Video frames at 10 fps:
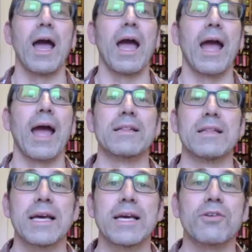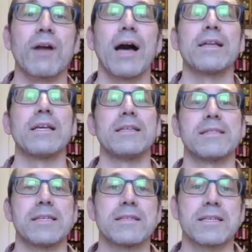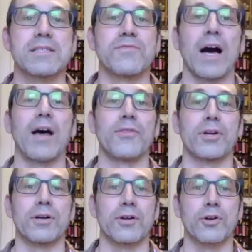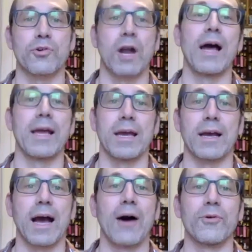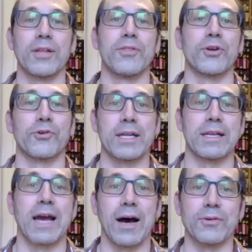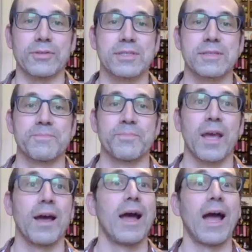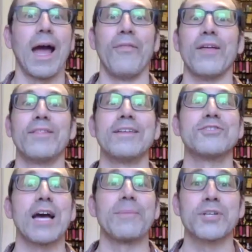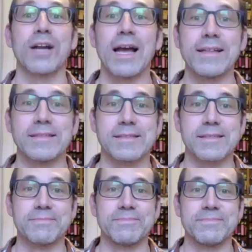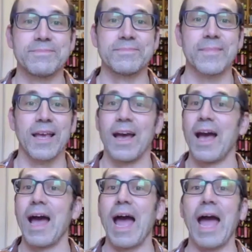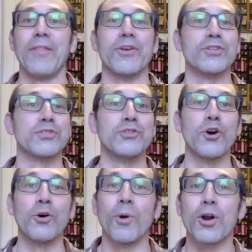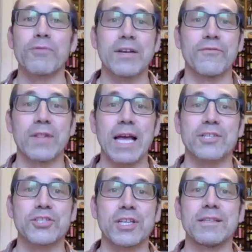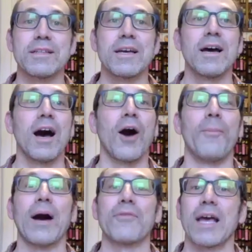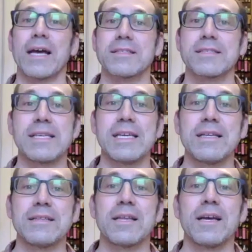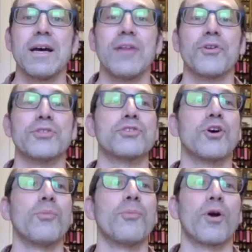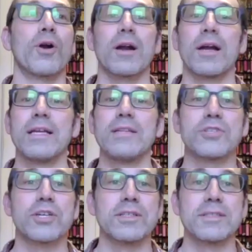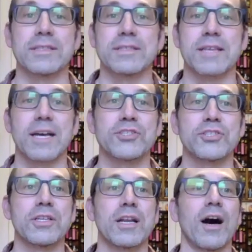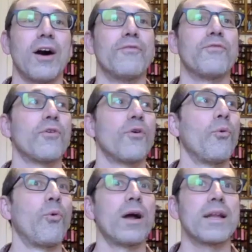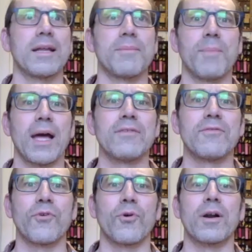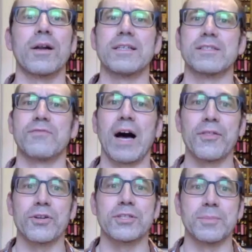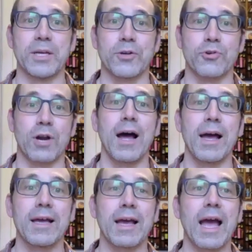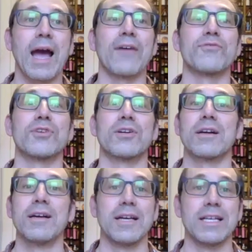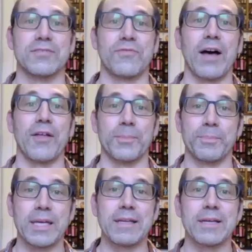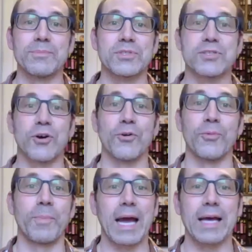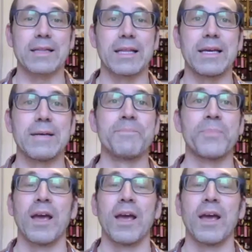and later on, he sees his father crying out in the greenhouse. And then the chapter ends. And there's no more reflection about that scene. There's no more internal discussion of what it meant for his father to be crying after his father beat him so badly.